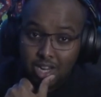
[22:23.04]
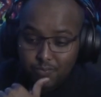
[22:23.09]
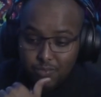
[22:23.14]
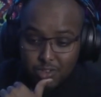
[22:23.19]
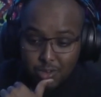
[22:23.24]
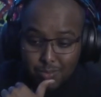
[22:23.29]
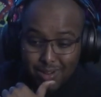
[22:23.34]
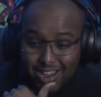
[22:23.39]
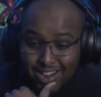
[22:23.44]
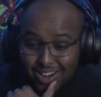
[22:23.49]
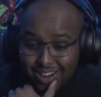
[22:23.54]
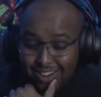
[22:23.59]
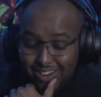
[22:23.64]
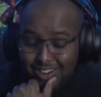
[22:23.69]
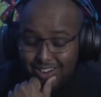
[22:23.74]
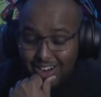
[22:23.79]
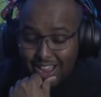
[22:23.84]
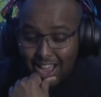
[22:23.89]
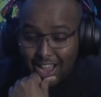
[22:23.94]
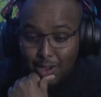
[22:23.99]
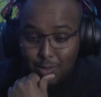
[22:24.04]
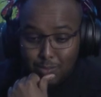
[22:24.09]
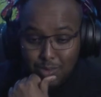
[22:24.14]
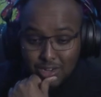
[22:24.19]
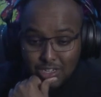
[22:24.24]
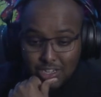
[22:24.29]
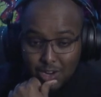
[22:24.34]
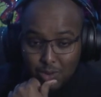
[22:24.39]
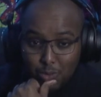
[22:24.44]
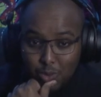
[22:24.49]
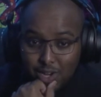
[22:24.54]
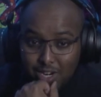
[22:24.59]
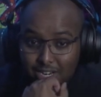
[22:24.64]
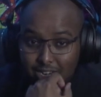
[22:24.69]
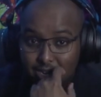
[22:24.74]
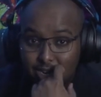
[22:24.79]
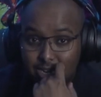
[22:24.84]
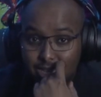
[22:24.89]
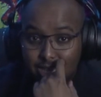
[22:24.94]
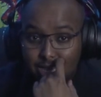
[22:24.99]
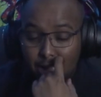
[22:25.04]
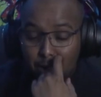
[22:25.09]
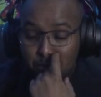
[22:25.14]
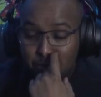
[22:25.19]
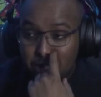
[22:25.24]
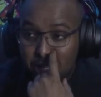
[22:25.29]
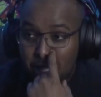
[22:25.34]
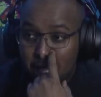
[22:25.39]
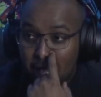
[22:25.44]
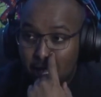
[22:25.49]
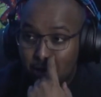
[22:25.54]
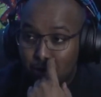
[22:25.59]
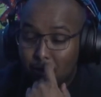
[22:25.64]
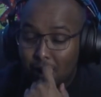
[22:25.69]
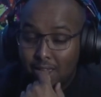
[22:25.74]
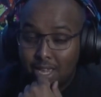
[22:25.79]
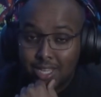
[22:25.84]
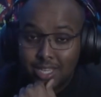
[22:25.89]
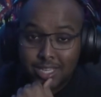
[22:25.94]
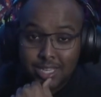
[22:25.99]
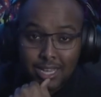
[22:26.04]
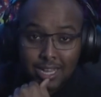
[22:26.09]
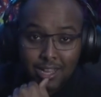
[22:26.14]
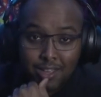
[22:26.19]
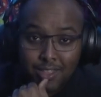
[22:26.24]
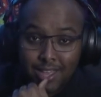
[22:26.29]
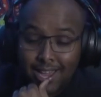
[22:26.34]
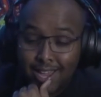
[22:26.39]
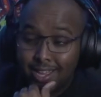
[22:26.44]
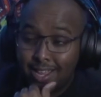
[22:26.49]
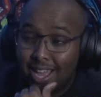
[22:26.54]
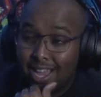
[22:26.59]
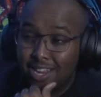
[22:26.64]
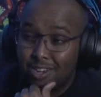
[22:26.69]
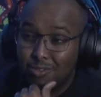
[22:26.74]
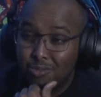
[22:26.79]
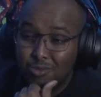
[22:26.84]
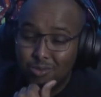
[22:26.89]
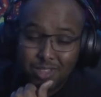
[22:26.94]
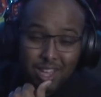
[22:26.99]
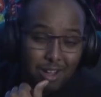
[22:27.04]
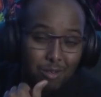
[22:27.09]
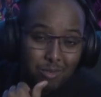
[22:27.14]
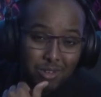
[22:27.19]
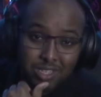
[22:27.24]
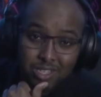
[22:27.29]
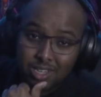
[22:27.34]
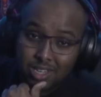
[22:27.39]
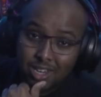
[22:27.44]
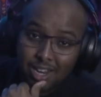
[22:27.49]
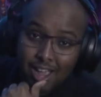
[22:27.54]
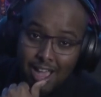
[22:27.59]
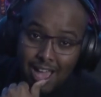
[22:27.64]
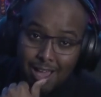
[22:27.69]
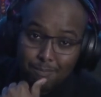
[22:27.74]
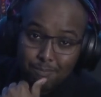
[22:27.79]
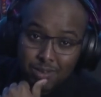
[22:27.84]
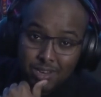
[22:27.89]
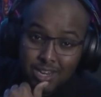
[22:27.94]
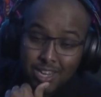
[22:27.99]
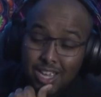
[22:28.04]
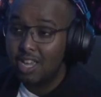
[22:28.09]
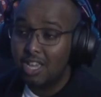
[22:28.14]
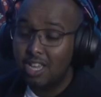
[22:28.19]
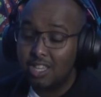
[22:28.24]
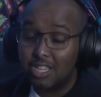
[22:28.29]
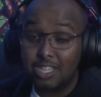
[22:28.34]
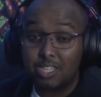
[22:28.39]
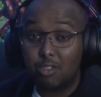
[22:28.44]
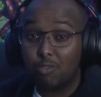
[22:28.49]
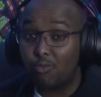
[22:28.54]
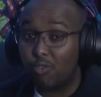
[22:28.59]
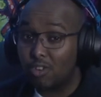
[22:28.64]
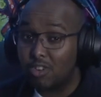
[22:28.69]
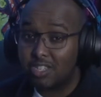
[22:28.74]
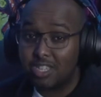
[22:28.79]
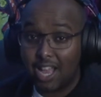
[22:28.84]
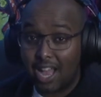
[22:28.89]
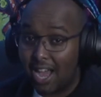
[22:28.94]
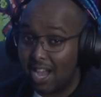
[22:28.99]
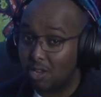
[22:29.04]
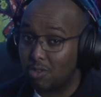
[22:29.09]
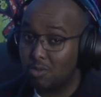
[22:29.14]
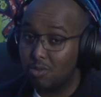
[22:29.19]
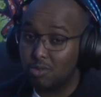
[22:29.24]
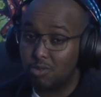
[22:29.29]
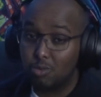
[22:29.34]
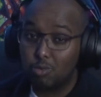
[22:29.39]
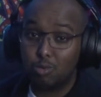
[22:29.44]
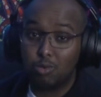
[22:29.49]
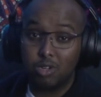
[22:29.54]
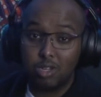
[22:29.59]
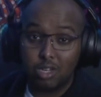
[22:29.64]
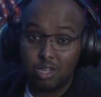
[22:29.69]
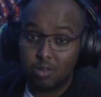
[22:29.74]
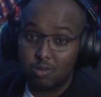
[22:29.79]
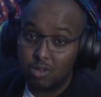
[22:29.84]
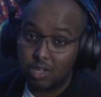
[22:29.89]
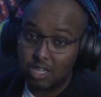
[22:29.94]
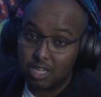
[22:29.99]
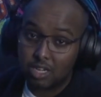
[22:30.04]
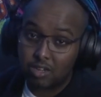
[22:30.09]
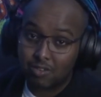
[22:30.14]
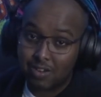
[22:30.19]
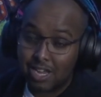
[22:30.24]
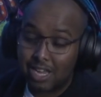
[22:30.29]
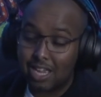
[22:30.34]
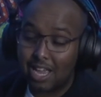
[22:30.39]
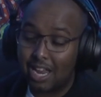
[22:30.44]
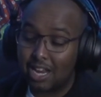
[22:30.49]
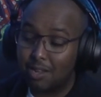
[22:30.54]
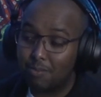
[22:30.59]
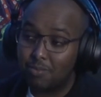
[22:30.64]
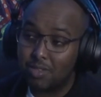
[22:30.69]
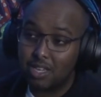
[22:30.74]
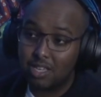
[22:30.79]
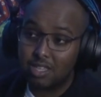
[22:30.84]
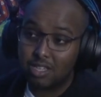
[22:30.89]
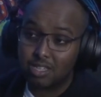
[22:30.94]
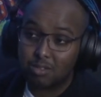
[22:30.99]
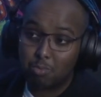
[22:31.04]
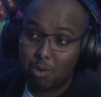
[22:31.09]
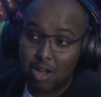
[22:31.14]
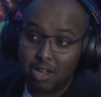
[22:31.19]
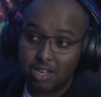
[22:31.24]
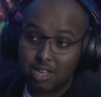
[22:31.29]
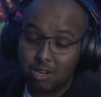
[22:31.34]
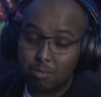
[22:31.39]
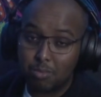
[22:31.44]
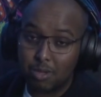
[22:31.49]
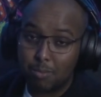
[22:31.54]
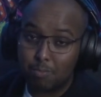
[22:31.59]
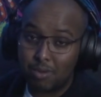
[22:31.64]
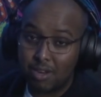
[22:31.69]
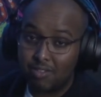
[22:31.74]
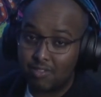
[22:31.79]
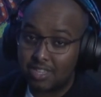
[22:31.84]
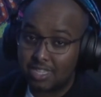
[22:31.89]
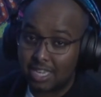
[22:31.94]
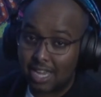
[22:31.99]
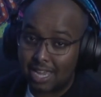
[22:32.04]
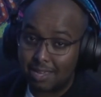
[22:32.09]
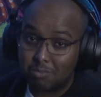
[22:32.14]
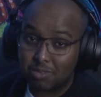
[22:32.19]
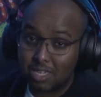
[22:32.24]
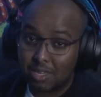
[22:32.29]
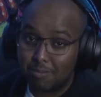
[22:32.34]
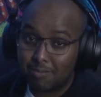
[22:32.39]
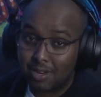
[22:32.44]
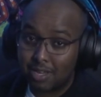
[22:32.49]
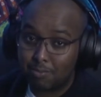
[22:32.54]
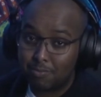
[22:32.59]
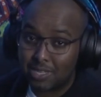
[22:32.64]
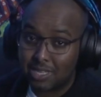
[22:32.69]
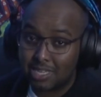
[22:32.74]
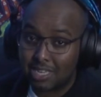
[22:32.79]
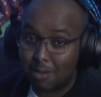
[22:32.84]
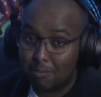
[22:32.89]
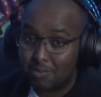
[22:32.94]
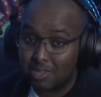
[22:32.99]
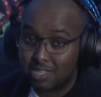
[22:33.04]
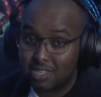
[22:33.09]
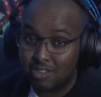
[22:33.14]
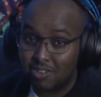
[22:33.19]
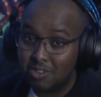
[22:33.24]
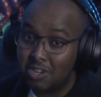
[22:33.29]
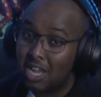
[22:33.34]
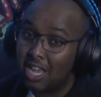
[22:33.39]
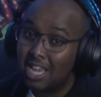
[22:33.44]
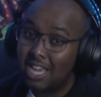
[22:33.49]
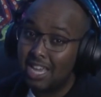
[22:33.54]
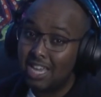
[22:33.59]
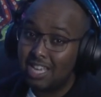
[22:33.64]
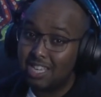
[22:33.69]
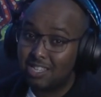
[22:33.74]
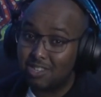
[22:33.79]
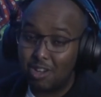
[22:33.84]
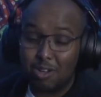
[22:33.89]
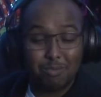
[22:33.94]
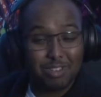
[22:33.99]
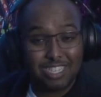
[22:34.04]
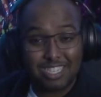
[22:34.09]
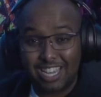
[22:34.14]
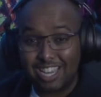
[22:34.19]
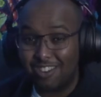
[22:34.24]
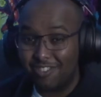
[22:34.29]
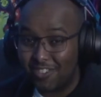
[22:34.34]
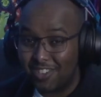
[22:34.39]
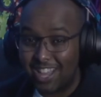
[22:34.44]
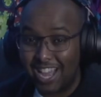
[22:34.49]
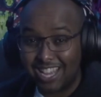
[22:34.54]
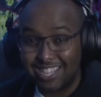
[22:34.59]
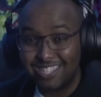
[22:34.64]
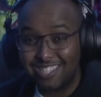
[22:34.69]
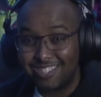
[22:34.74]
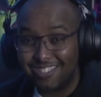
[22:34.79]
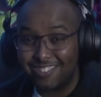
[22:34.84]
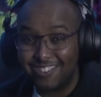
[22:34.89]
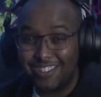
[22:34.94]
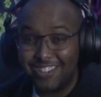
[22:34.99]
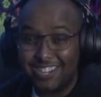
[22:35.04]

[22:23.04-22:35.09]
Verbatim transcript: No matter how much I wanted them to kind of reconcile that, I knew that wasn't gonna happen. This first act was really, really great, and I'm thinking there's probably gonna be a bit of a time skip next episode, so I'm excited for that too.